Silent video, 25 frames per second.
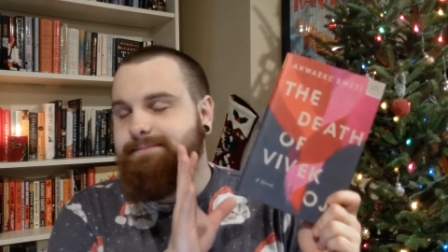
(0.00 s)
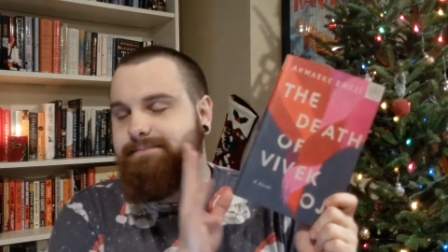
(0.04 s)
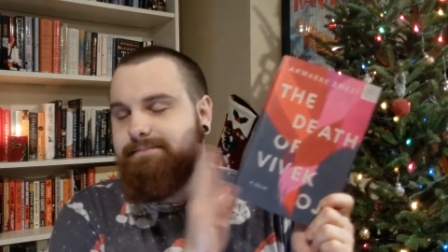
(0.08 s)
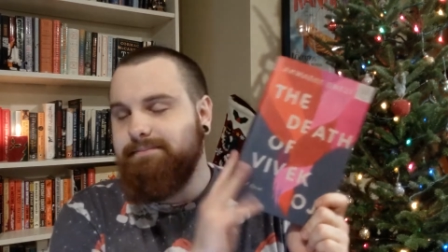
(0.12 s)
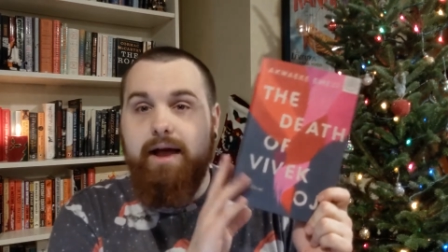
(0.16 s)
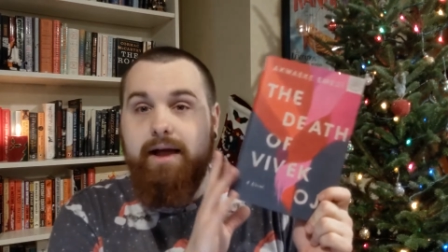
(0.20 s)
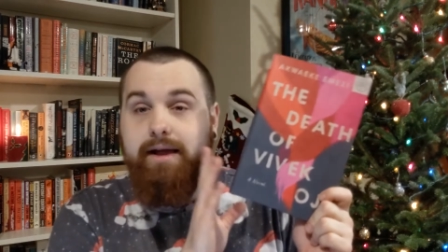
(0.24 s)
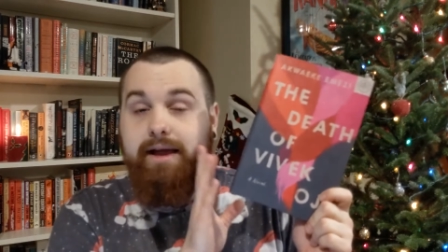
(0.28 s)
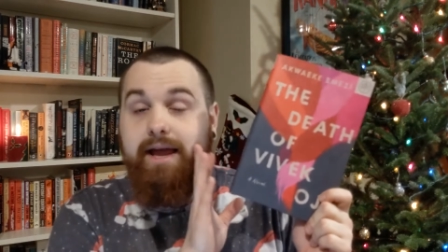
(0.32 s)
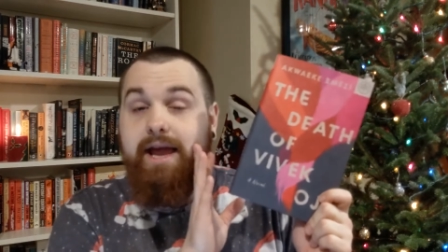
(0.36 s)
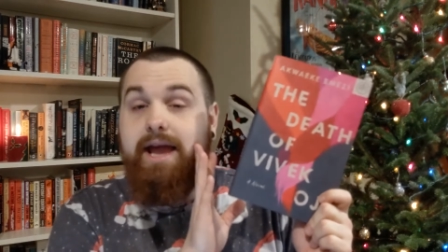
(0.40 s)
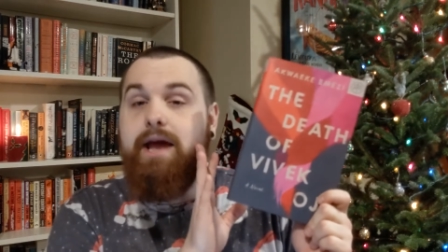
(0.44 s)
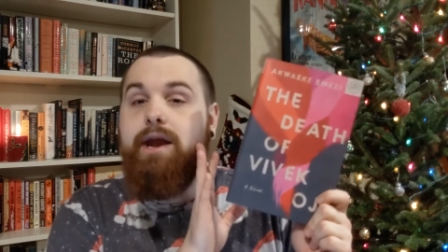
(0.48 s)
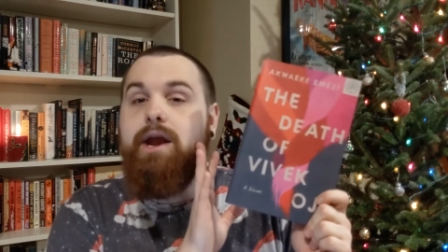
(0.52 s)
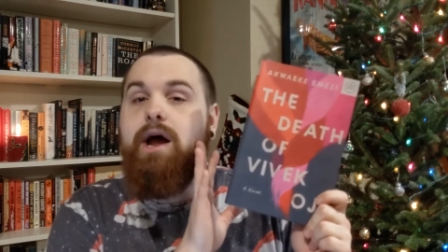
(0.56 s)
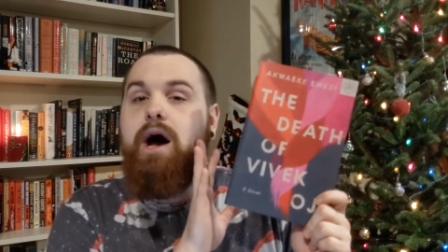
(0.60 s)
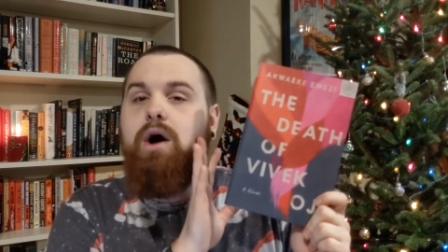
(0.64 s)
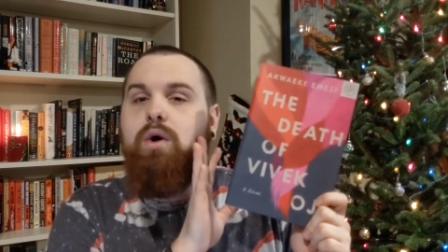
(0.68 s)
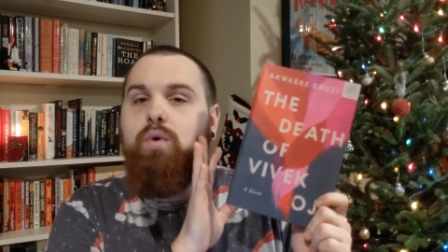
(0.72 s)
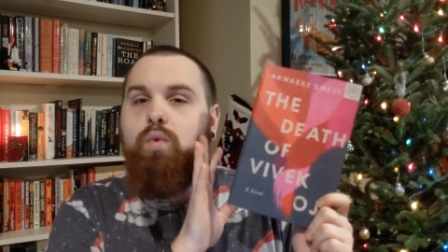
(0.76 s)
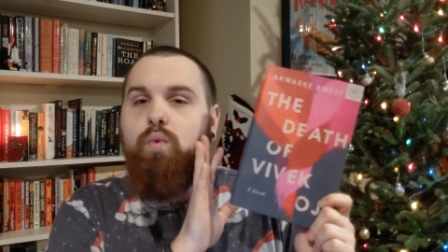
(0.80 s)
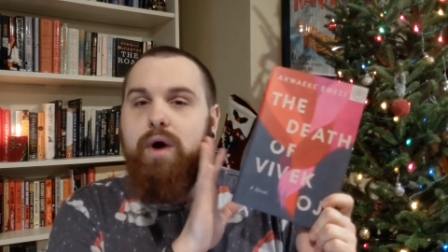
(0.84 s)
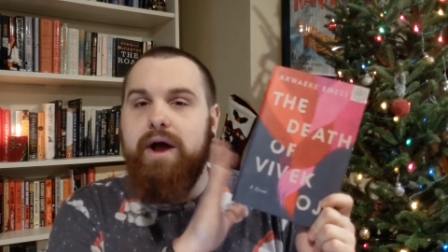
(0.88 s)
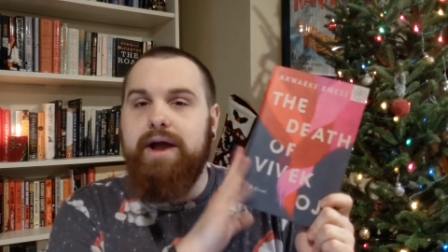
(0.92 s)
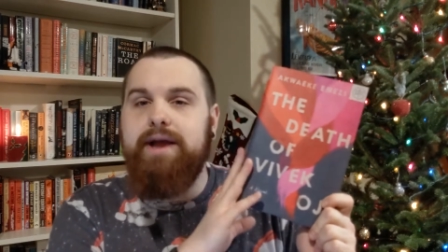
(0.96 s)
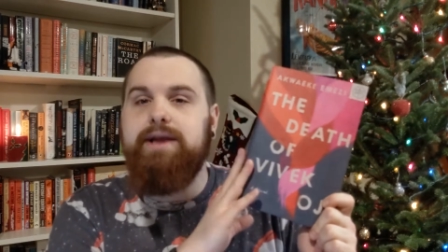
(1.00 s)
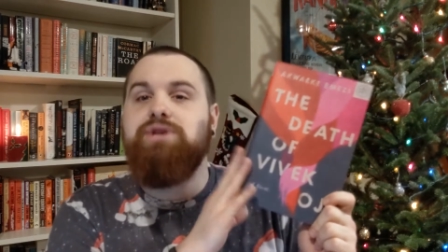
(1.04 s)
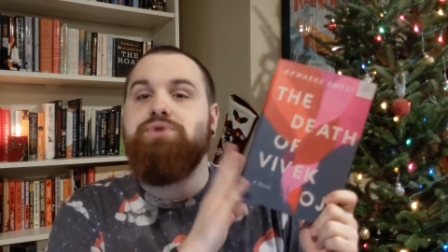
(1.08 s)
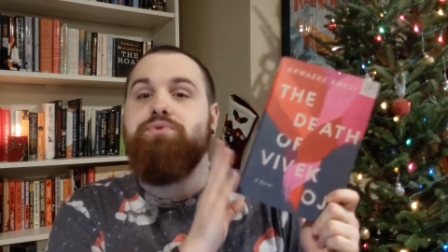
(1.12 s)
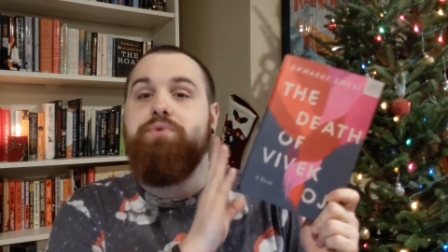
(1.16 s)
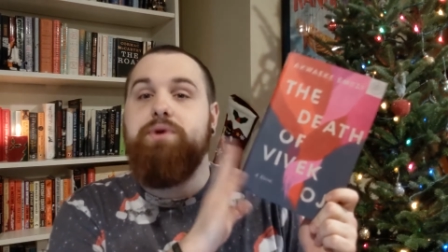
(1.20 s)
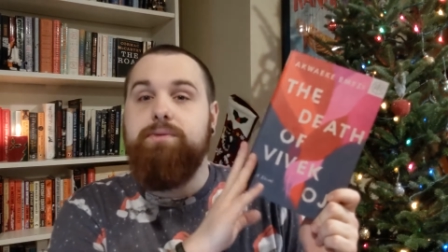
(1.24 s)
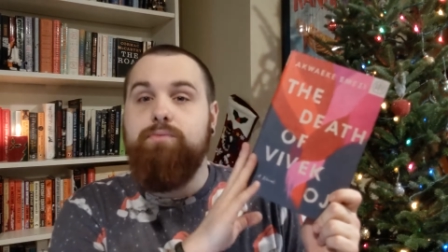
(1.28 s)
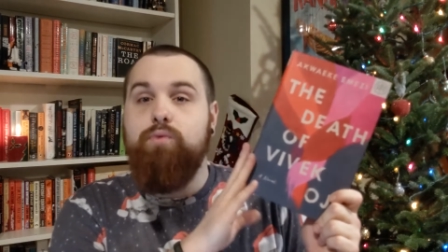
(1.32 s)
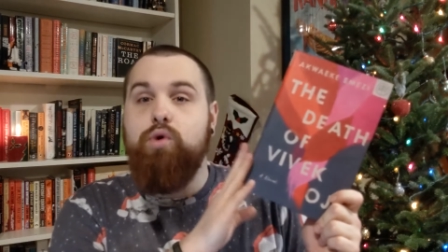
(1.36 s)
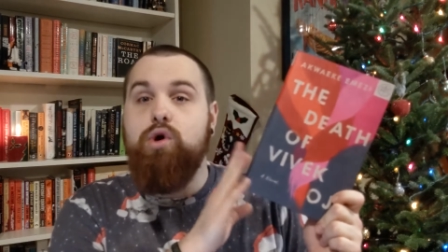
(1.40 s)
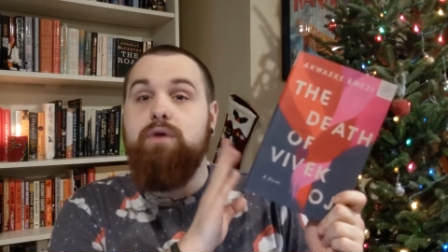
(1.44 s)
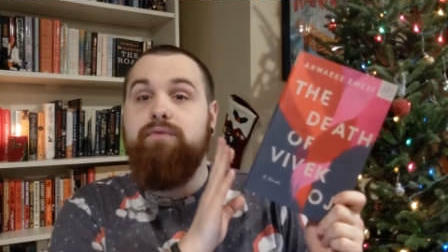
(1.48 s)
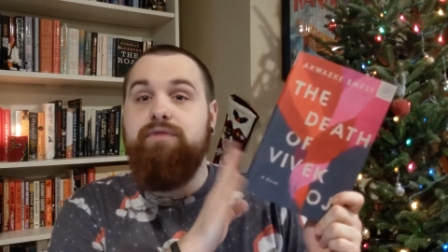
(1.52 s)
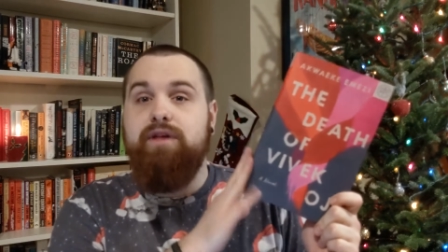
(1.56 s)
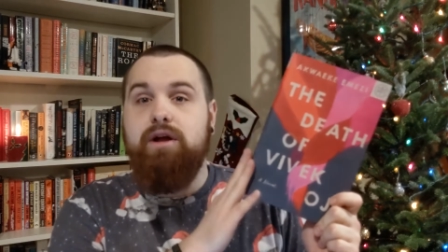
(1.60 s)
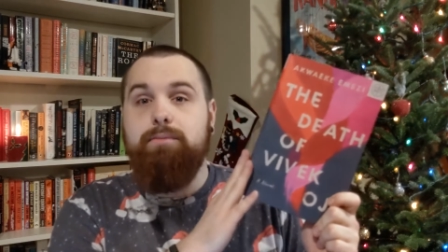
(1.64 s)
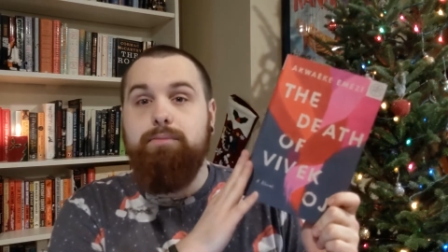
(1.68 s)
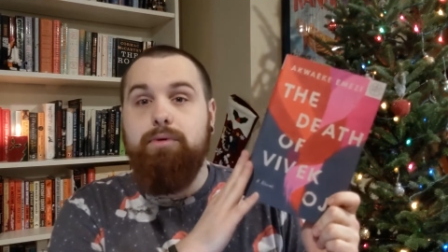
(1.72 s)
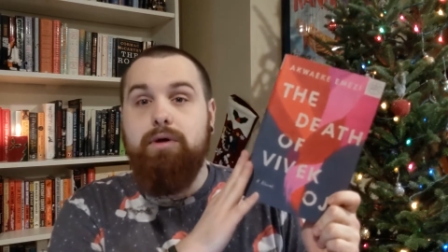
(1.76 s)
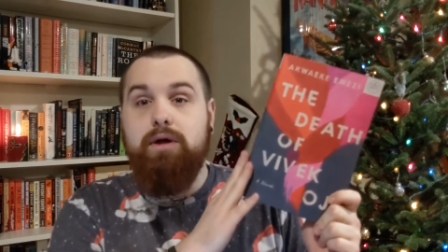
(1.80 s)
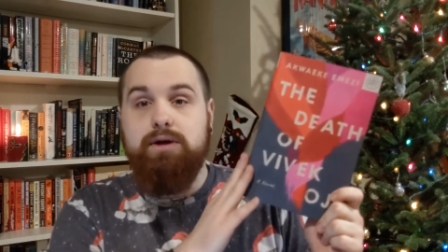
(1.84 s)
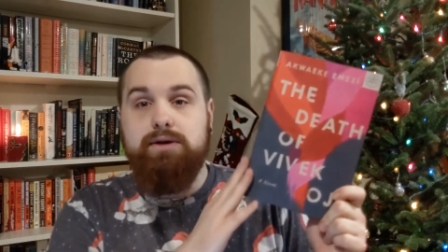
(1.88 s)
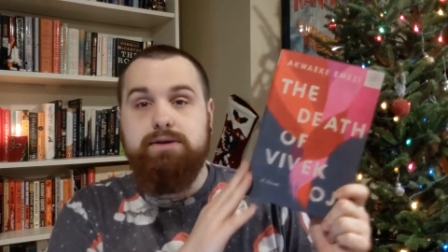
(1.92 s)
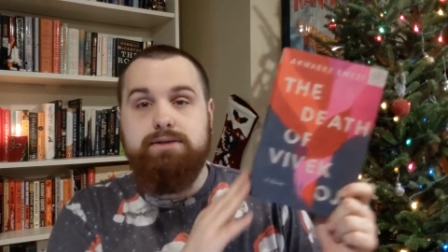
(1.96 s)
I cannot wait to read more of
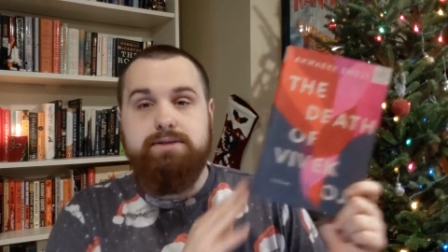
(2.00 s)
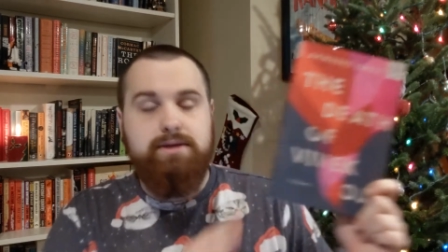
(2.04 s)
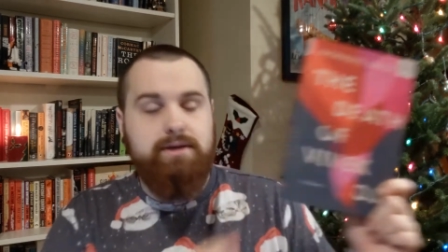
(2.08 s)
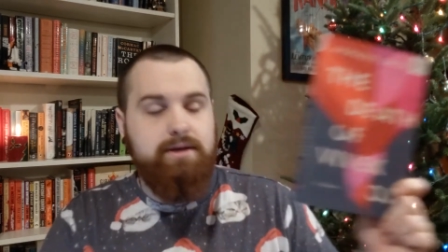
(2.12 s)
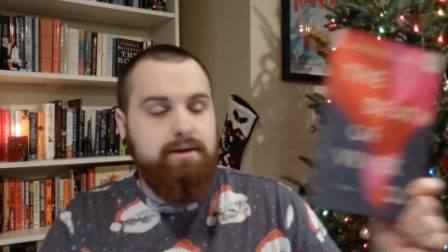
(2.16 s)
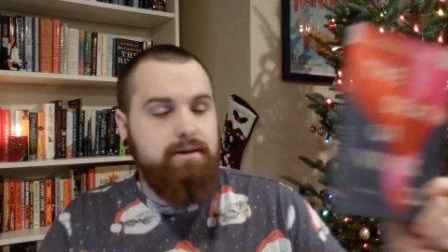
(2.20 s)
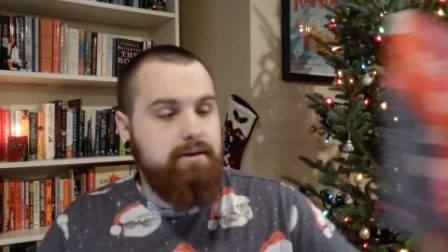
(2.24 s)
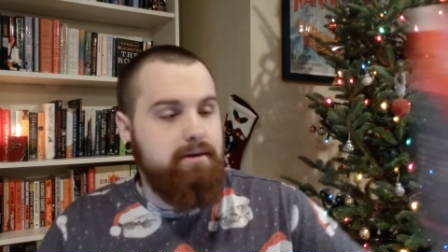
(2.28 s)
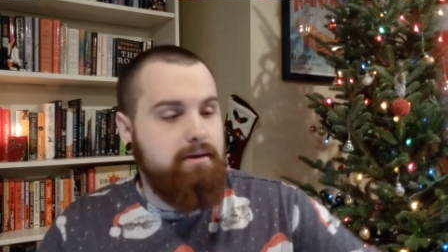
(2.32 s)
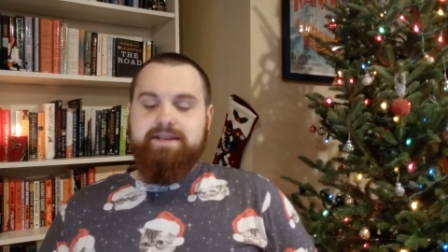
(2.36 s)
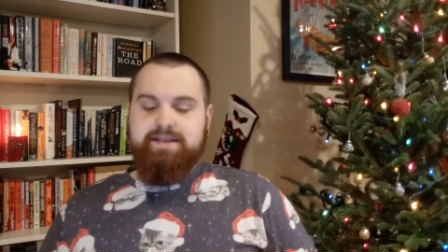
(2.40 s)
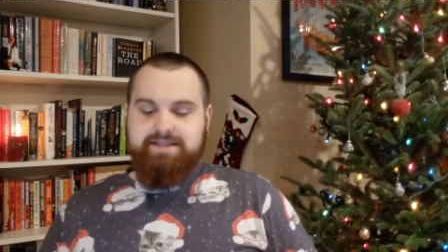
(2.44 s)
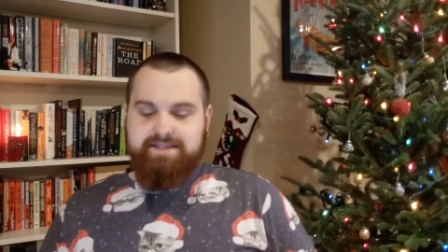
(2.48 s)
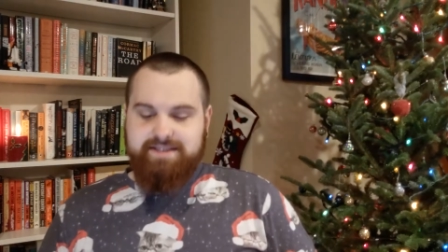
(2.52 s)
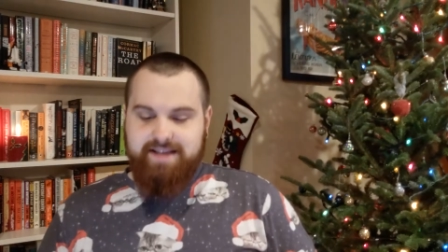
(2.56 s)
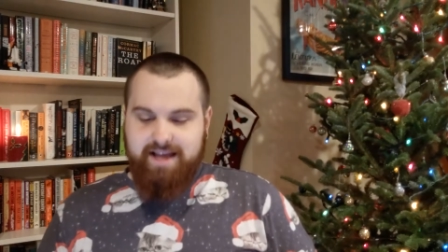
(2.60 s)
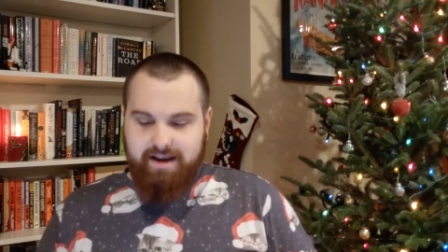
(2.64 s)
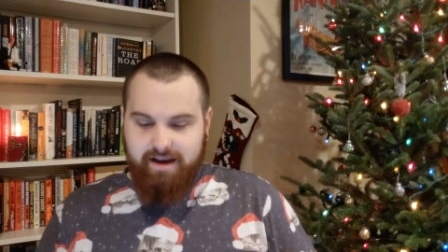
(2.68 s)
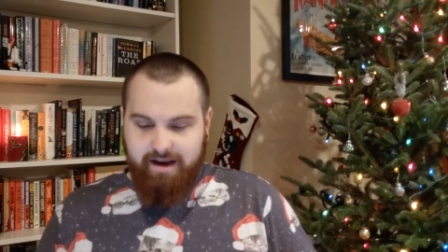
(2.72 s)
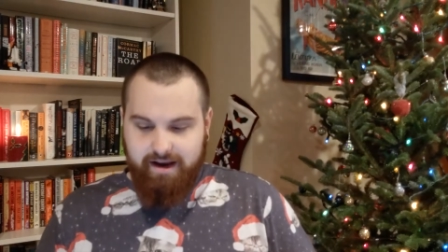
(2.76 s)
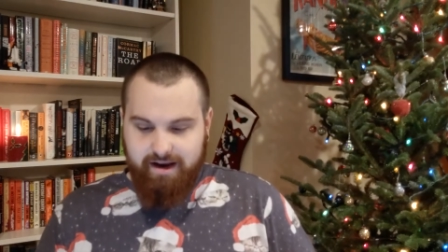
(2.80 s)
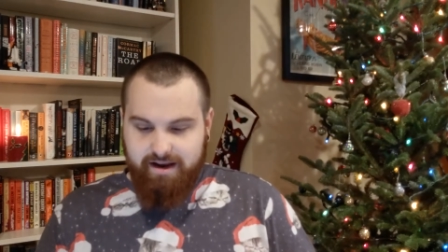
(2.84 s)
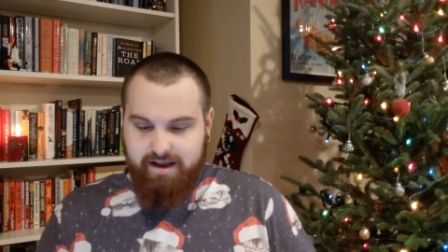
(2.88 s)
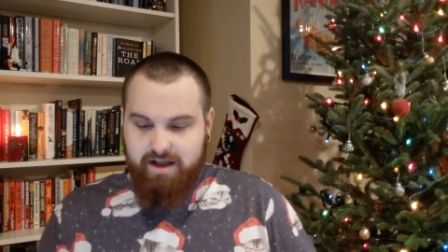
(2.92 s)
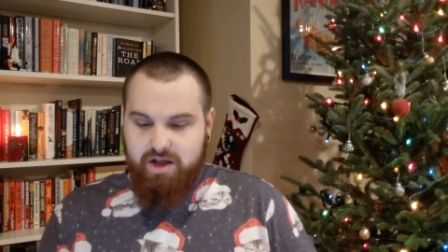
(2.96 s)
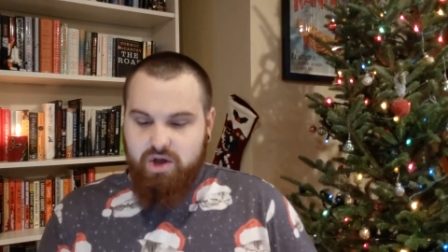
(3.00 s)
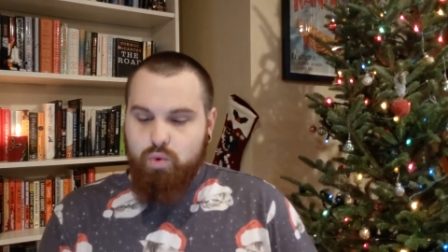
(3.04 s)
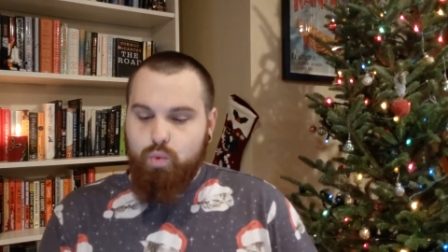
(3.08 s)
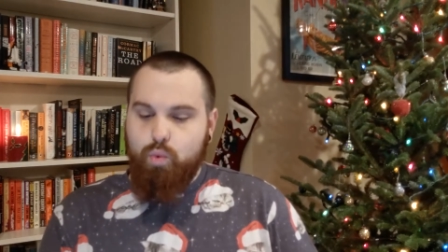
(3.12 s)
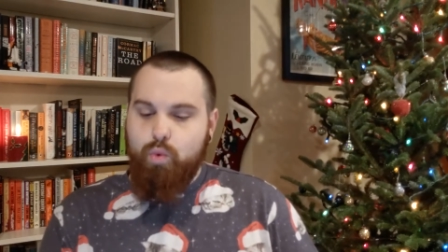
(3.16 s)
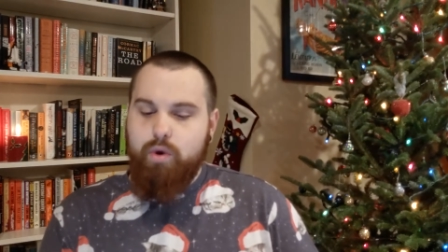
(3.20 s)
their books. The setting.